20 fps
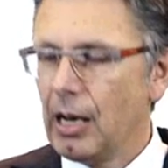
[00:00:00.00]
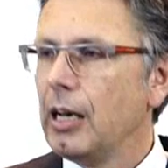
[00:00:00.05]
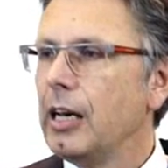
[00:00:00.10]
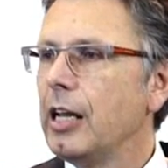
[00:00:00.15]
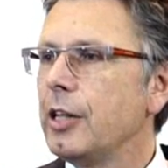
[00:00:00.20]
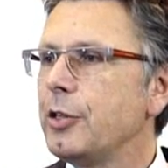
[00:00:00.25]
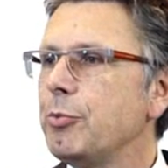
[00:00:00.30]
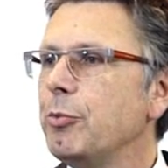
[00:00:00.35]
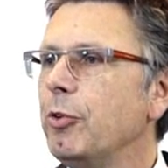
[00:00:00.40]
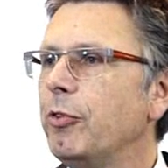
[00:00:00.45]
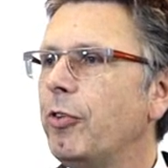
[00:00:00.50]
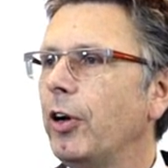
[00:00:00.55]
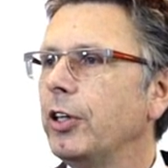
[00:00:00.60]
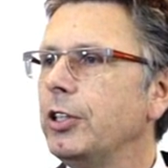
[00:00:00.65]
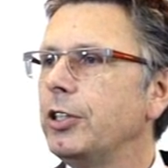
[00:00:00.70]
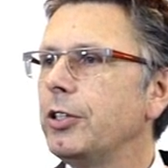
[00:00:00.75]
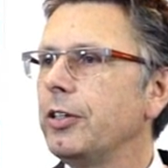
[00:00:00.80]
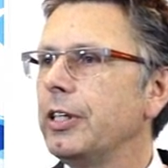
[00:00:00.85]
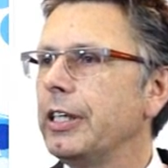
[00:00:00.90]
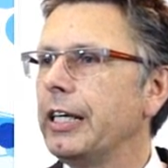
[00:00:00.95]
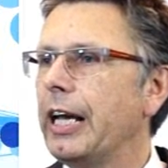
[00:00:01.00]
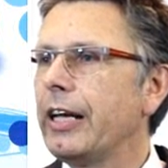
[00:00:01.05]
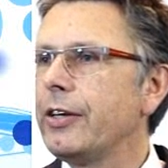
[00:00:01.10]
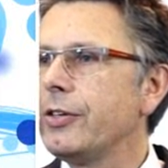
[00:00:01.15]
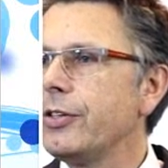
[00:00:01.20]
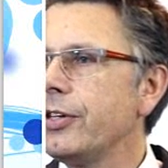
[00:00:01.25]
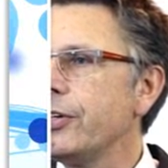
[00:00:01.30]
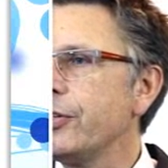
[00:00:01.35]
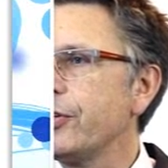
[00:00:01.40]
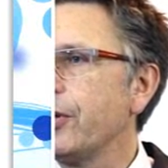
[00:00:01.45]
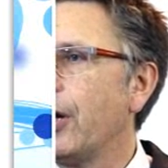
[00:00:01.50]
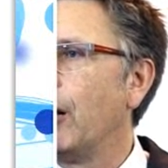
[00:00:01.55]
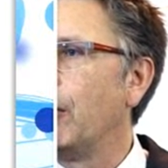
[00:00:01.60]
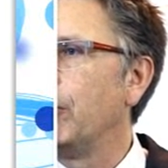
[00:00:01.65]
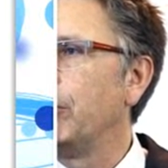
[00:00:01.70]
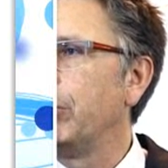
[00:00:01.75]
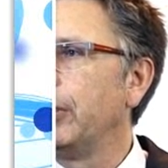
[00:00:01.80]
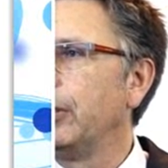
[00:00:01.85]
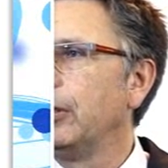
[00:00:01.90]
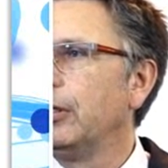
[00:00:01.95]
Let's move on to the next
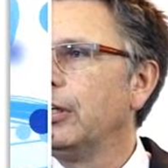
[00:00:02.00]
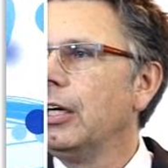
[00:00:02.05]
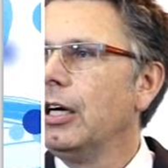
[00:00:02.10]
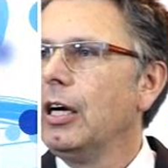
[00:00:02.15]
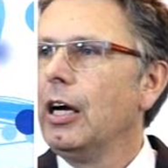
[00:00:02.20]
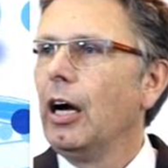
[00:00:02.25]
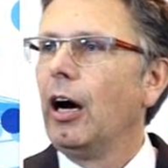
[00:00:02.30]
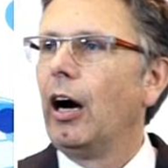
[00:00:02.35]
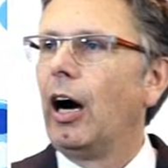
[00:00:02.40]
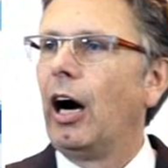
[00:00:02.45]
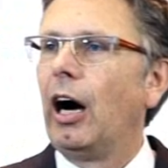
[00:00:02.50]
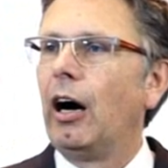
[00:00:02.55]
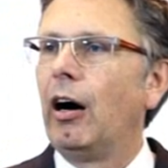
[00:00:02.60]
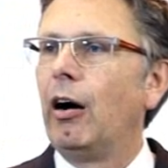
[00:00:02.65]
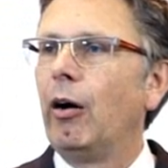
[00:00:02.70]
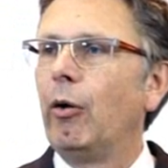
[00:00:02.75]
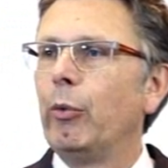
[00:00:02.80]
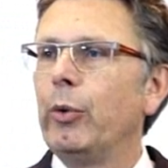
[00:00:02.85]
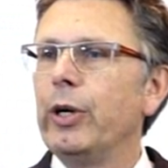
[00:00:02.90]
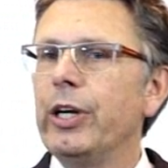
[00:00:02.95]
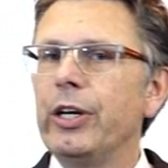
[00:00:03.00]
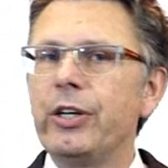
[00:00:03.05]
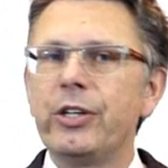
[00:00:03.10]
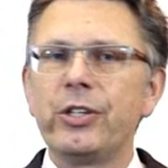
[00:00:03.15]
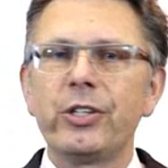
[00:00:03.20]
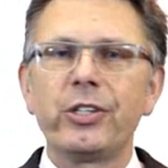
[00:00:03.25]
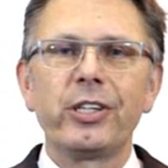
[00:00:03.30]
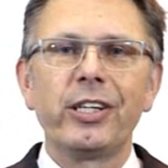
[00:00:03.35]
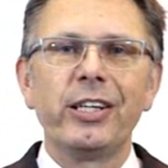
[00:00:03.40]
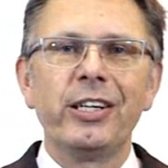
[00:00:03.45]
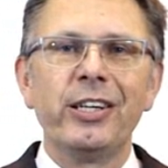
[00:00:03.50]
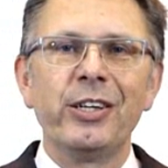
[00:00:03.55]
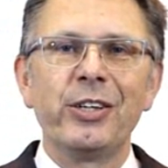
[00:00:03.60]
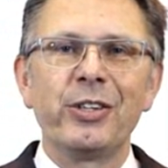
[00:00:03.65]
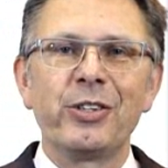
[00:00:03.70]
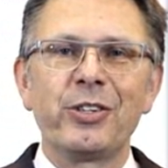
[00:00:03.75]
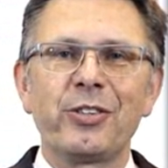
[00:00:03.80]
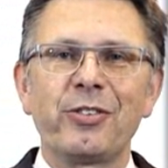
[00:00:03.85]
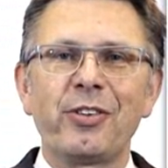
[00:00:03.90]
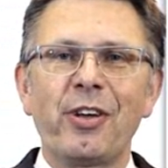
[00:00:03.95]
example, which
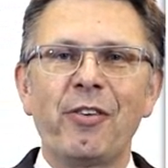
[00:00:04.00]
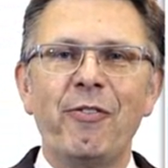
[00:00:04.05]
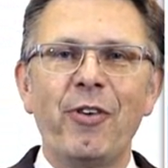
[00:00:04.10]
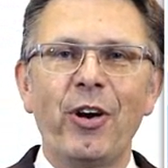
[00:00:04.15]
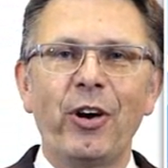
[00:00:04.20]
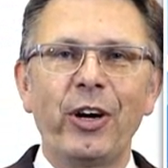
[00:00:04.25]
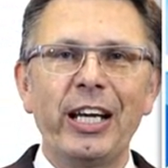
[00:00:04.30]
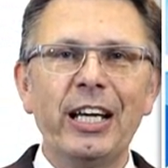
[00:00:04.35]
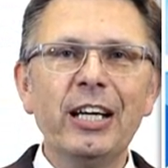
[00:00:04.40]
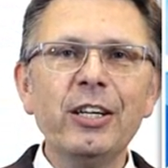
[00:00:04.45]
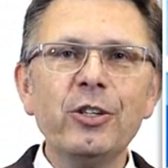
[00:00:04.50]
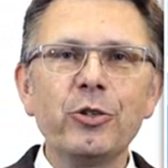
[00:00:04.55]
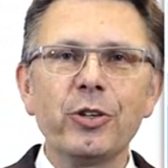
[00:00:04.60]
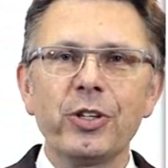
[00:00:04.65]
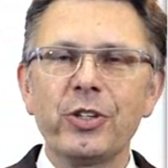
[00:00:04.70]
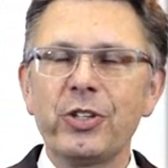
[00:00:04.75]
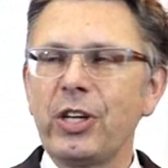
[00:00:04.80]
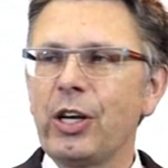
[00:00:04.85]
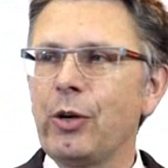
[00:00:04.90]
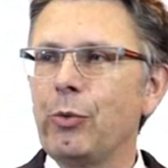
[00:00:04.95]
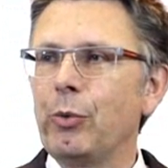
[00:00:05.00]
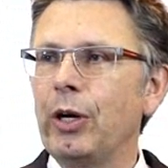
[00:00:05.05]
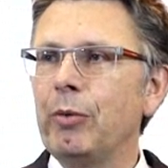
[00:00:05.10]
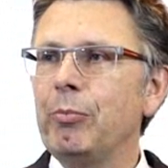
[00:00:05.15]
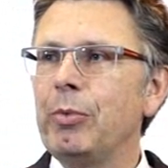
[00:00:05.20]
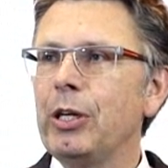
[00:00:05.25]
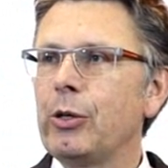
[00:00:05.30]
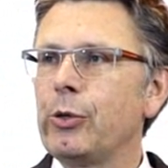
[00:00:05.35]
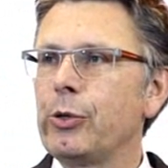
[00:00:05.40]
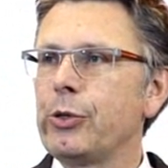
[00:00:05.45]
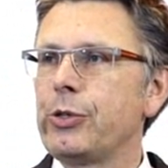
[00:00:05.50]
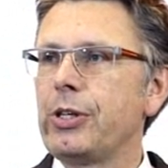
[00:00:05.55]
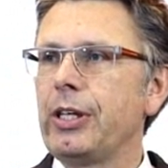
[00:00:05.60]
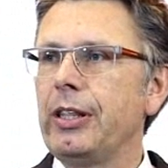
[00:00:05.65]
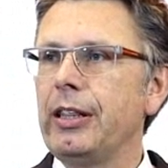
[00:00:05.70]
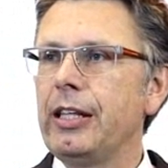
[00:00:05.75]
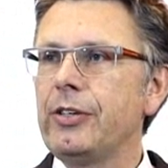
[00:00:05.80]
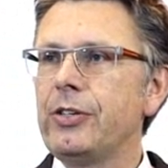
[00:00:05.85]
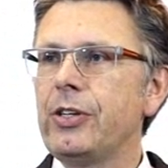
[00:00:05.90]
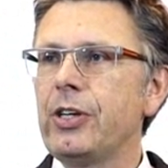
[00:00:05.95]
is a very interesting one, because in
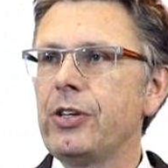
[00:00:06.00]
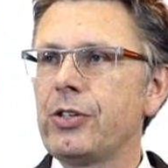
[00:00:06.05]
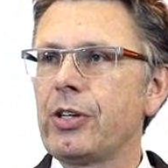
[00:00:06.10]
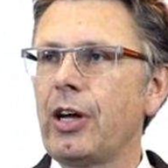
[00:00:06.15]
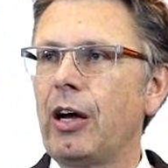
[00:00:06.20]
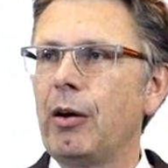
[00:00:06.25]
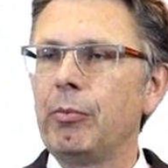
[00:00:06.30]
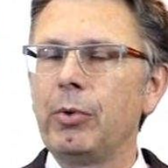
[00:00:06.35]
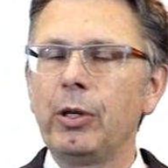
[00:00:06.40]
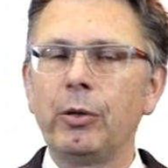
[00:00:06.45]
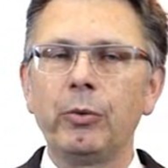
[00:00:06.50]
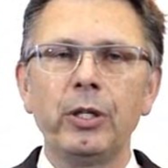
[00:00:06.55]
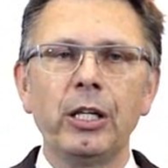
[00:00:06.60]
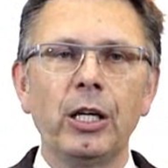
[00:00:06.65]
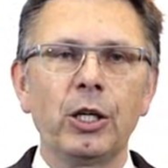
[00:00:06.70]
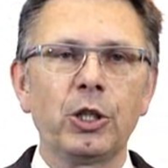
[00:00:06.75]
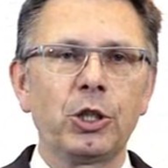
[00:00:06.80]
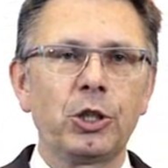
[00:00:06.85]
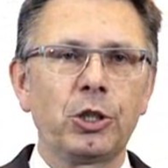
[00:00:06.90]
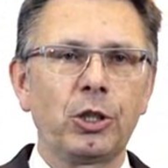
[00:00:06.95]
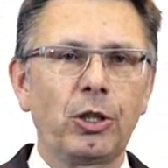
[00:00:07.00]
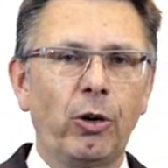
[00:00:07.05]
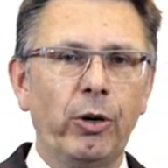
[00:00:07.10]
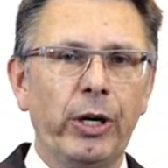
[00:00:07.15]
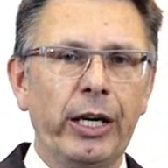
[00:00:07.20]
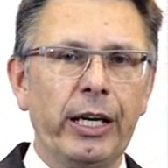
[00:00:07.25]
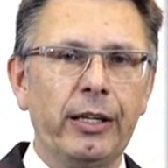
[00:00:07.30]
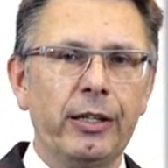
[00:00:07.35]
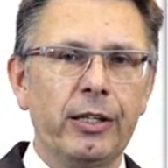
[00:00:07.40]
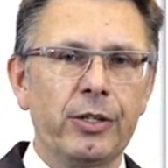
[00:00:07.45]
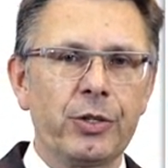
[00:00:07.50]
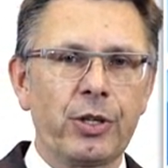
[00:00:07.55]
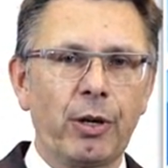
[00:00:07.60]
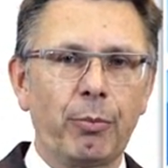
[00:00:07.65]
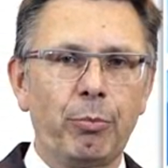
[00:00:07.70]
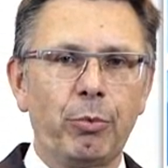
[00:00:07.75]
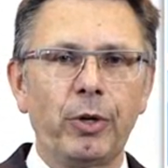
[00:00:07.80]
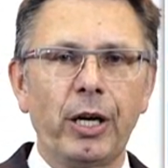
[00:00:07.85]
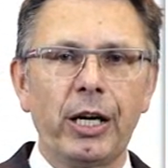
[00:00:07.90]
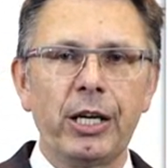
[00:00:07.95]
this example we are showing the
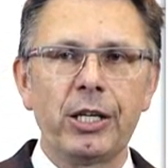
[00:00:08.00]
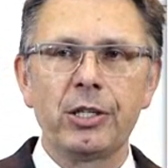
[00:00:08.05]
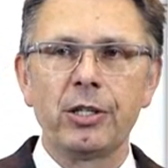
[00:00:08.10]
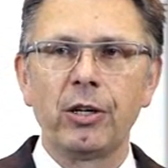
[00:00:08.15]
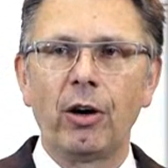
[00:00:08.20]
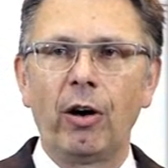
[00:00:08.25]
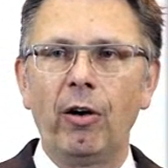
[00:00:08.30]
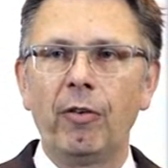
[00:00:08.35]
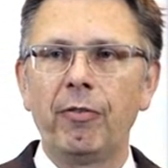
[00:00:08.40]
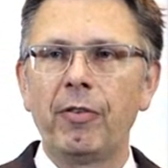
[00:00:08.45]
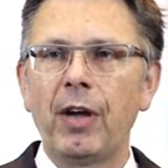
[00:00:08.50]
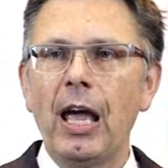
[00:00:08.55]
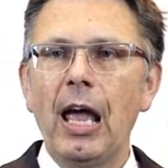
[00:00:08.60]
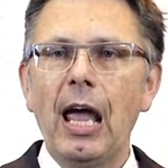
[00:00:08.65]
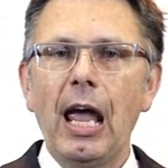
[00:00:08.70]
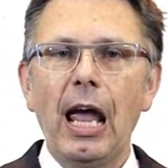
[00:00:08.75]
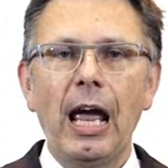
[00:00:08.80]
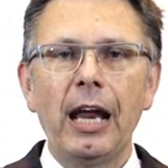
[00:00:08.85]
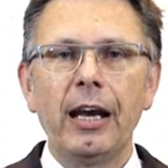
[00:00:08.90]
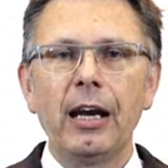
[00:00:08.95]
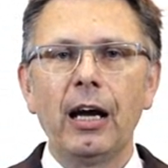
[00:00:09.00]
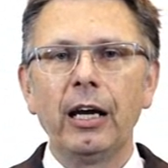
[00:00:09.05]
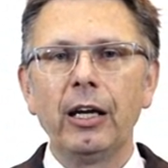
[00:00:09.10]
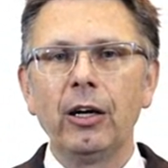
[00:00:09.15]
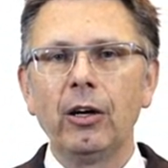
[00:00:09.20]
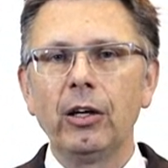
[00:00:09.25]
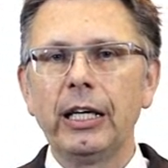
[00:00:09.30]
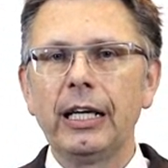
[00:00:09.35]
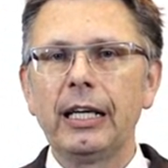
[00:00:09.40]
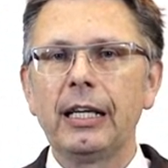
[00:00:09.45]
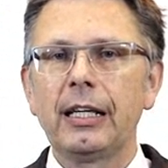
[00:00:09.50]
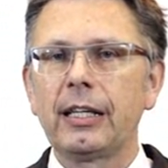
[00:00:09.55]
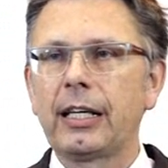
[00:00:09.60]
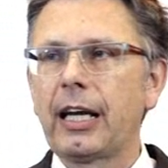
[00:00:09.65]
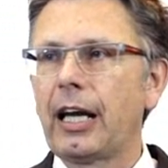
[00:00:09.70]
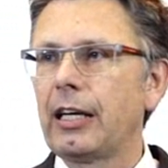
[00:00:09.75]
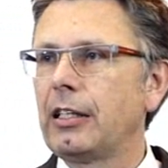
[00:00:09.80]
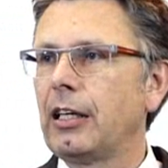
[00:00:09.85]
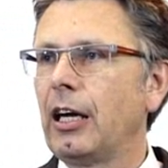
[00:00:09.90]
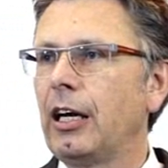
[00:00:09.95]
separation of anionic,
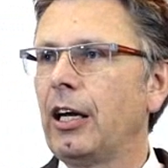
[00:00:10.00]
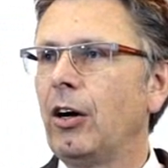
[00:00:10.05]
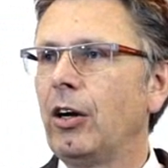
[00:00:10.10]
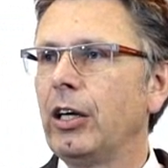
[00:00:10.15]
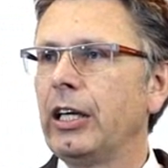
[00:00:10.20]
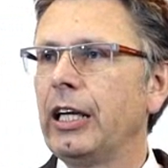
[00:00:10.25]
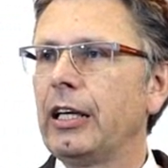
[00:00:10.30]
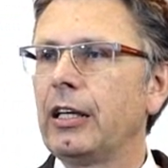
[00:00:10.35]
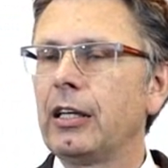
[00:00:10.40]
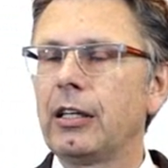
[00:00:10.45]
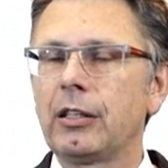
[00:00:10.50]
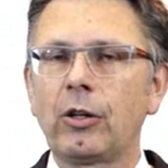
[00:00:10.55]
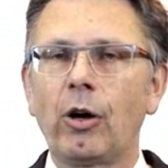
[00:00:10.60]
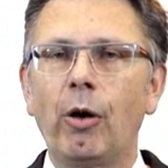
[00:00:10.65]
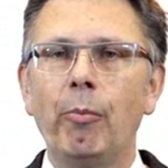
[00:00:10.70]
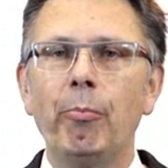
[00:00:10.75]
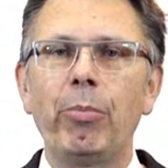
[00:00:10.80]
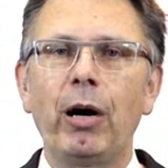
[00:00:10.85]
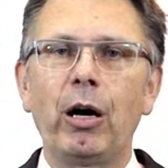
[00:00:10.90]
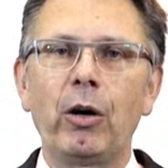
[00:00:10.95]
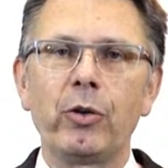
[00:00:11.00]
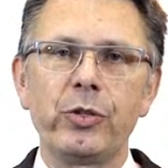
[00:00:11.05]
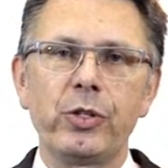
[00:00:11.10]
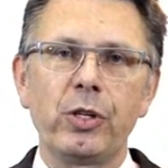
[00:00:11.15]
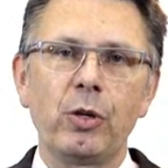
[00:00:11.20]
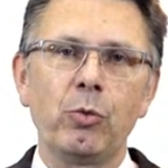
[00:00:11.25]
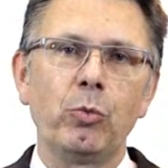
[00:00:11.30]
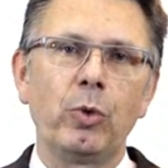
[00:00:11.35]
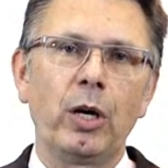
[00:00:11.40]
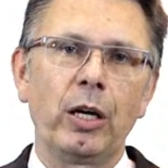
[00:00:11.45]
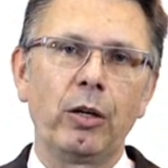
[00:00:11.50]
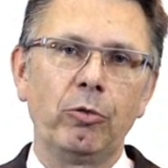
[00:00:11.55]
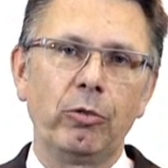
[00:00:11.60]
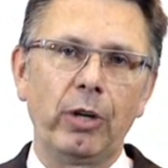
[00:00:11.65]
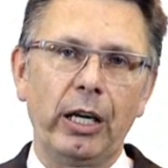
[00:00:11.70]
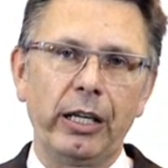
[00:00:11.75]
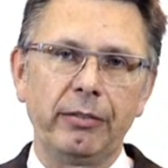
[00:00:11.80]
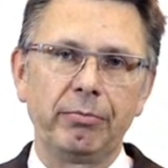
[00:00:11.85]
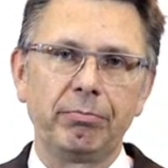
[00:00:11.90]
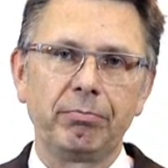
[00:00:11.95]
cationic compounds in one
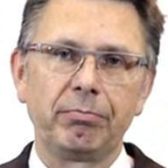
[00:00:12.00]
run.